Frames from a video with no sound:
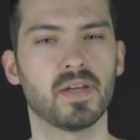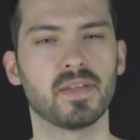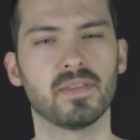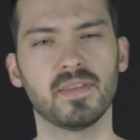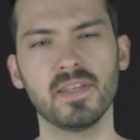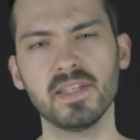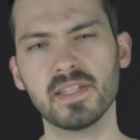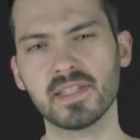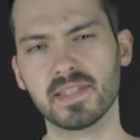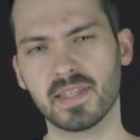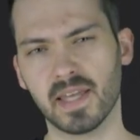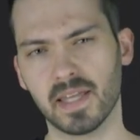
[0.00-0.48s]

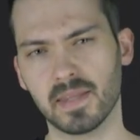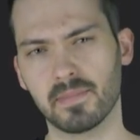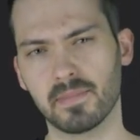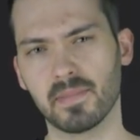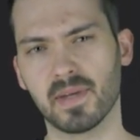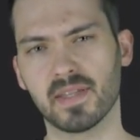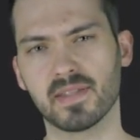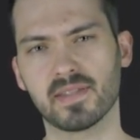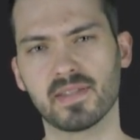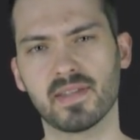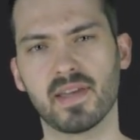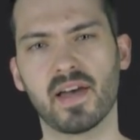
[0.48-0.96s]
These
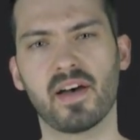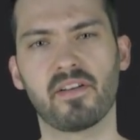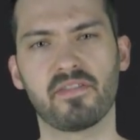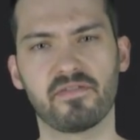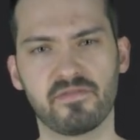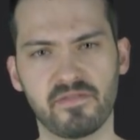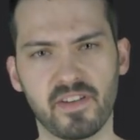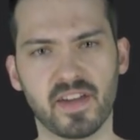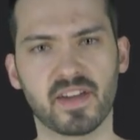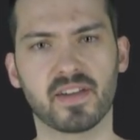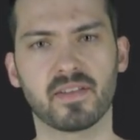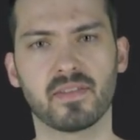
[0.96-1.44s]
statements
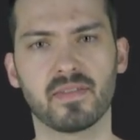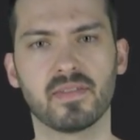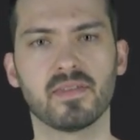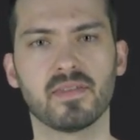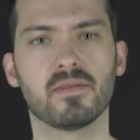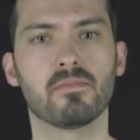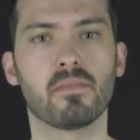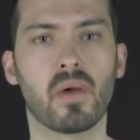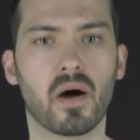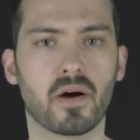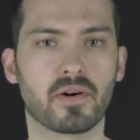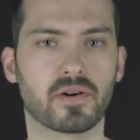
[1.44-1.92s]
affect
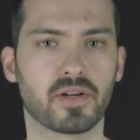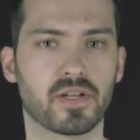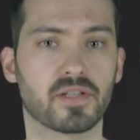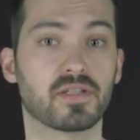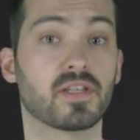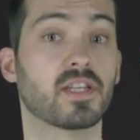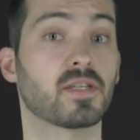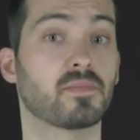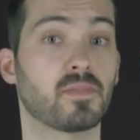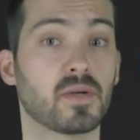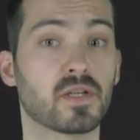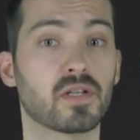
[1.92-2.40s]
the
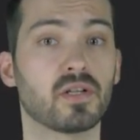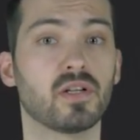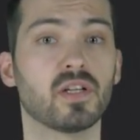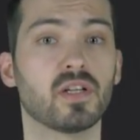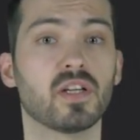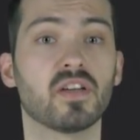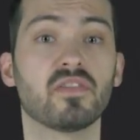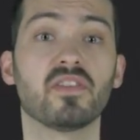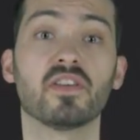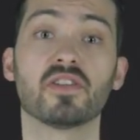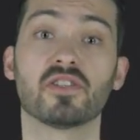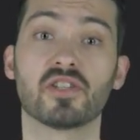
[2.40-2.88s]
markets,
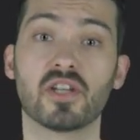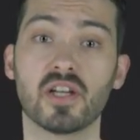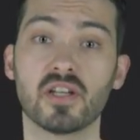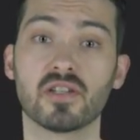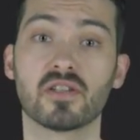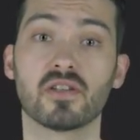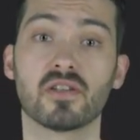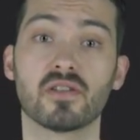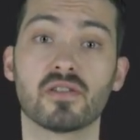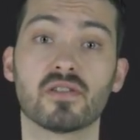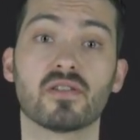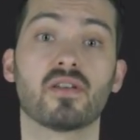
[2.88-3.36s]
especially if the
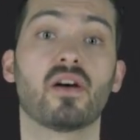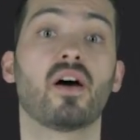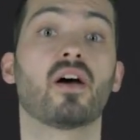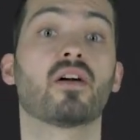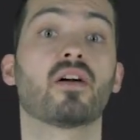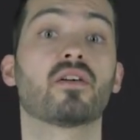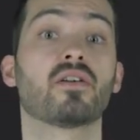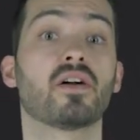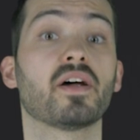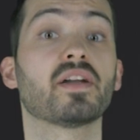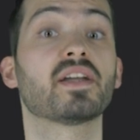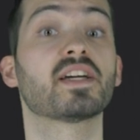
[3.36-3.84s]
changes
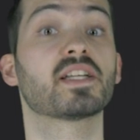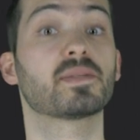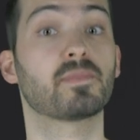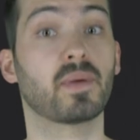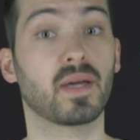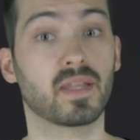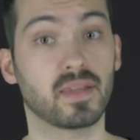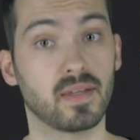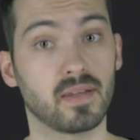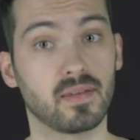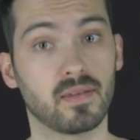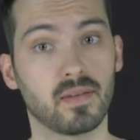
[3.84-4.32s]
are
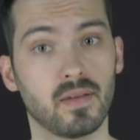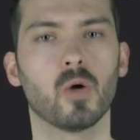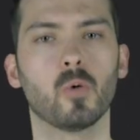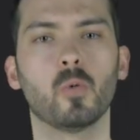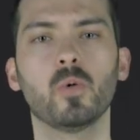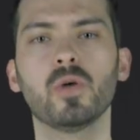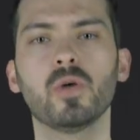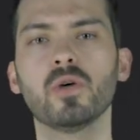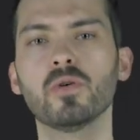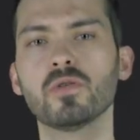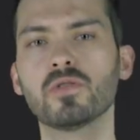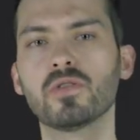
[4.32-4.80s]
unexpected.
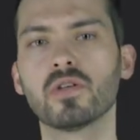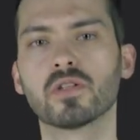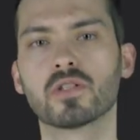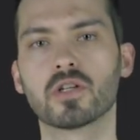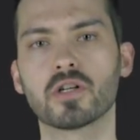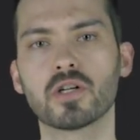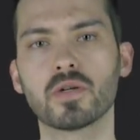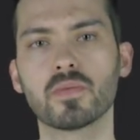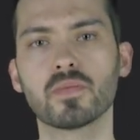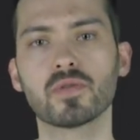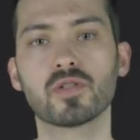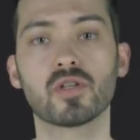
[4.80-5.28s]
We use the
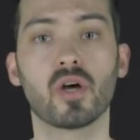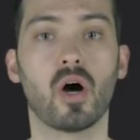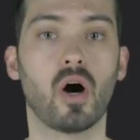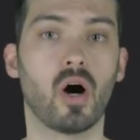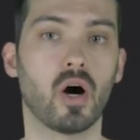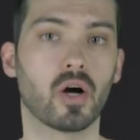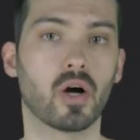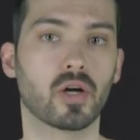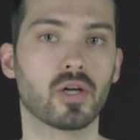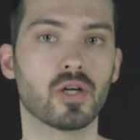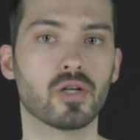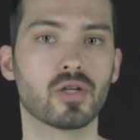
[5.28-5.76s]
terms
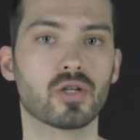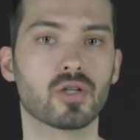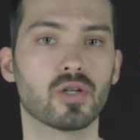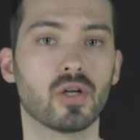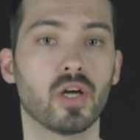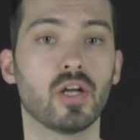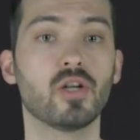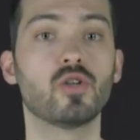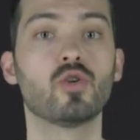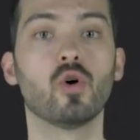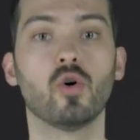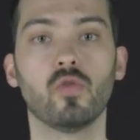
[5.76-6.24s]
hawkish
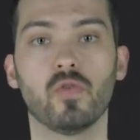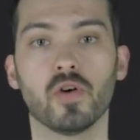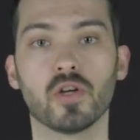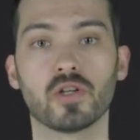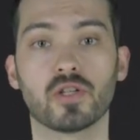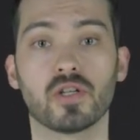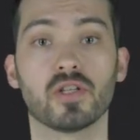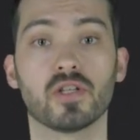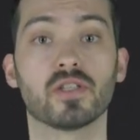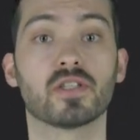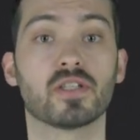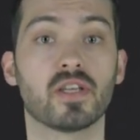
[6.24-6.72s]
and
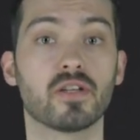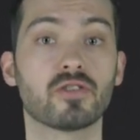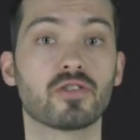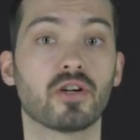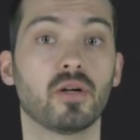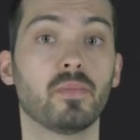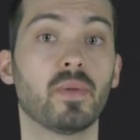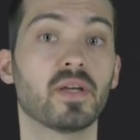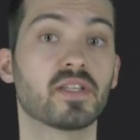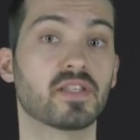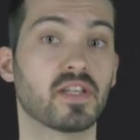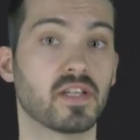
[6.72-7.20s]
dovish in
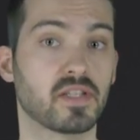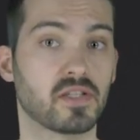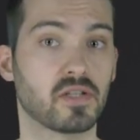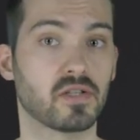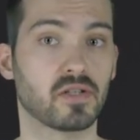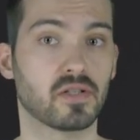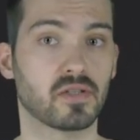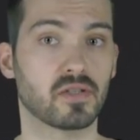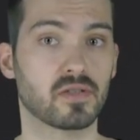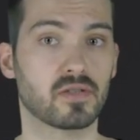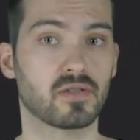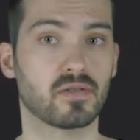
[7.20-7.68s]
central bank
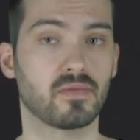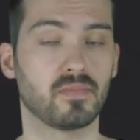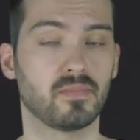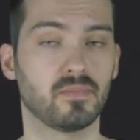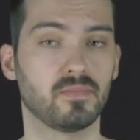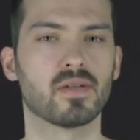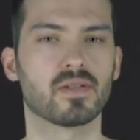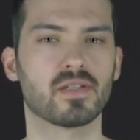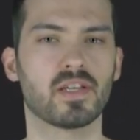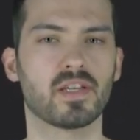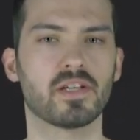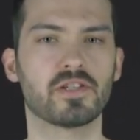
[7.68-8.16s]
decisions.
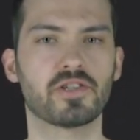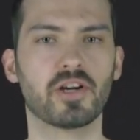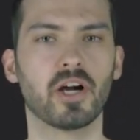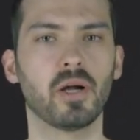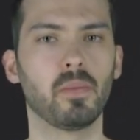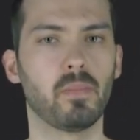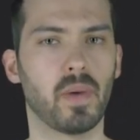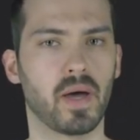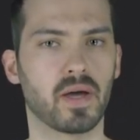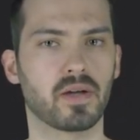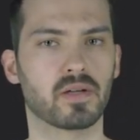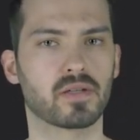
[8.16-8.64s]
Central
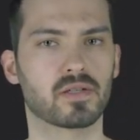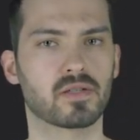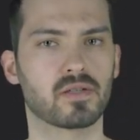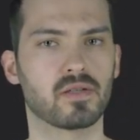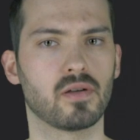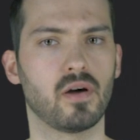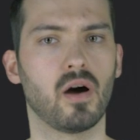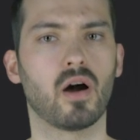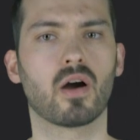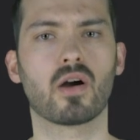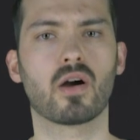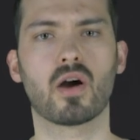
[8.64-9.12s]
banks
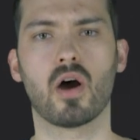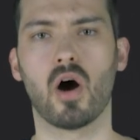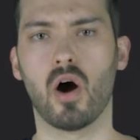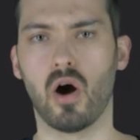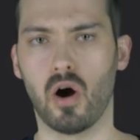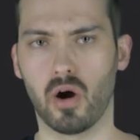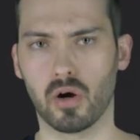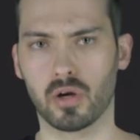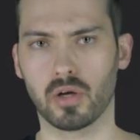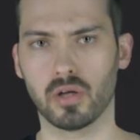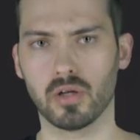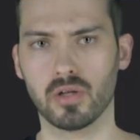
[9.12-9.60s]
are
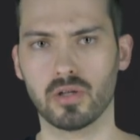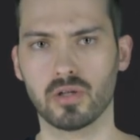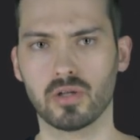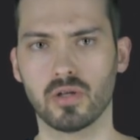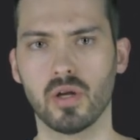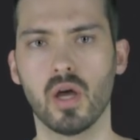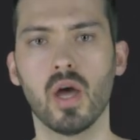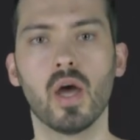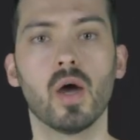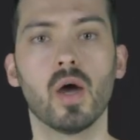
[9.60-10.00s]
hawkish